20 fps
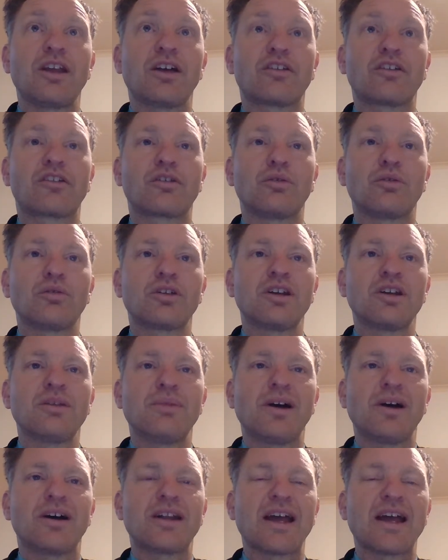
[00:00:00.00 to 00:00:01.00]
talking
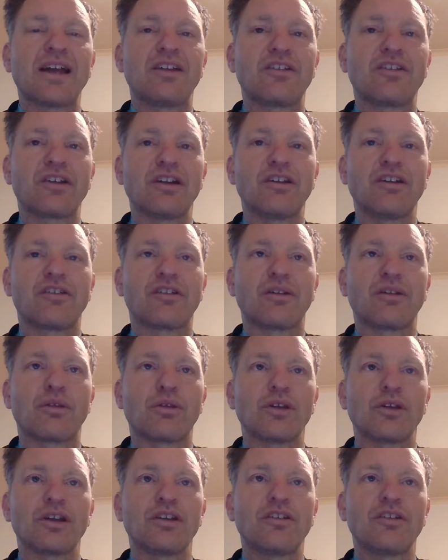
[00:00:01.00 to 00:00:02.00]
about antennas and
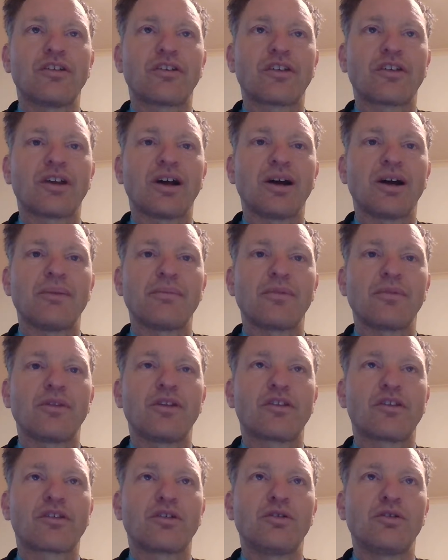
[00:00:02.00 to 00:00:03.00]
things,
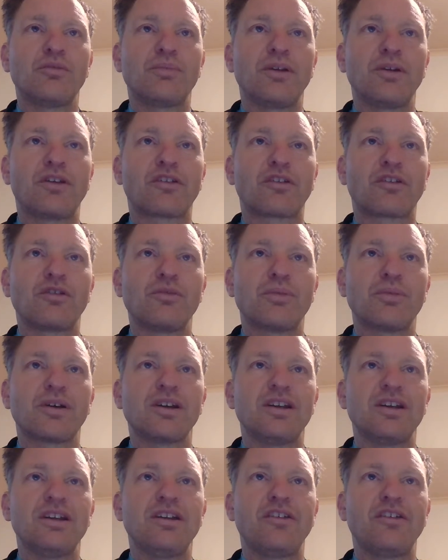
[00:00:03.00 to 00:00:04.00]
this could be super
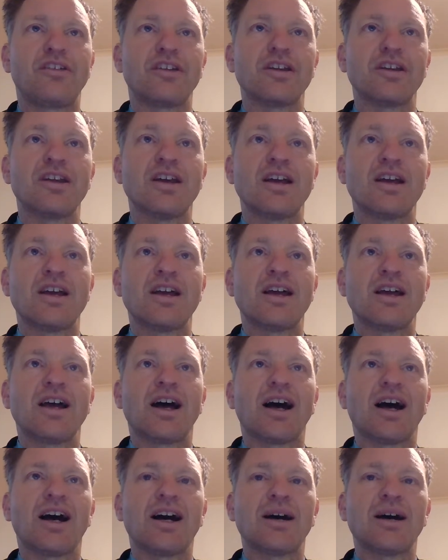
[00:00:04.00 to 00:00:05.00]
easy.
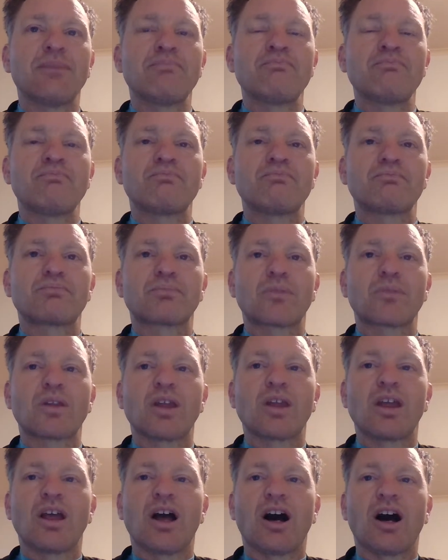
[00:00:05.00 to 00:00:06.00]
I
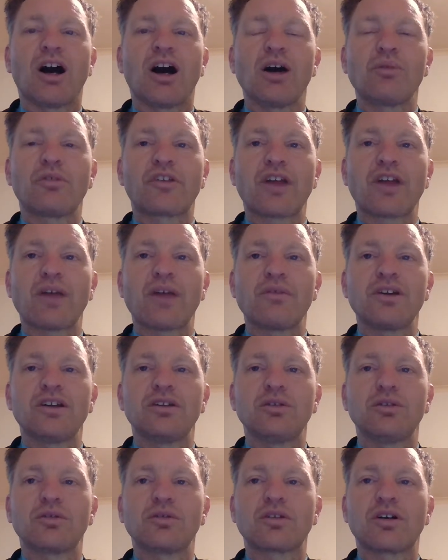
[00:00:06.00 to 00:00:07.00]
was having a
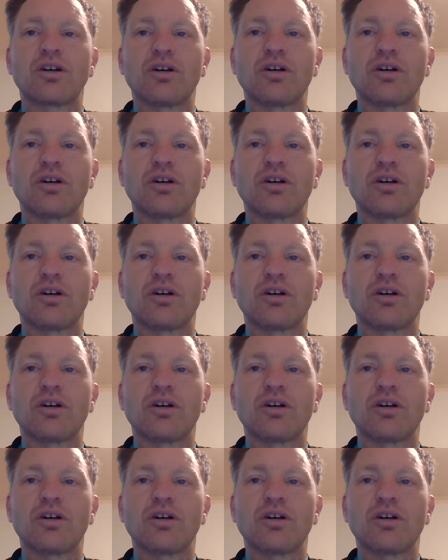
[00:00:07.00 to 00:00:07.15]
look